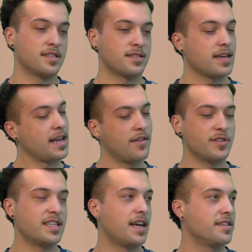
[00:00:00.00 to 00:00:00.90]
It's like every
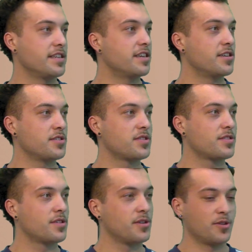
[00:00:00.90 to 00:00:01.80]
10
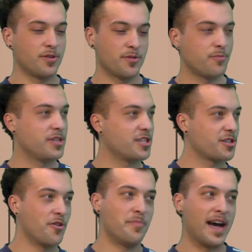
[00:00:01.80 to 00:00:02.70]
years, we just
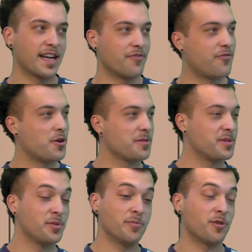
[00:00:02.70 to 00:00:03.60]
go back and forth
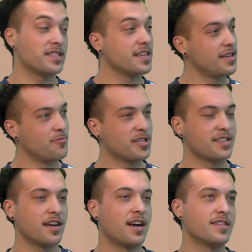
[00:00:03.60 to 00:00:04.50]
between what's in and what's
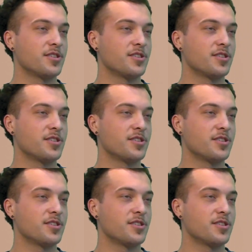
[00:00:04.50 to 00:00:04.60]
not.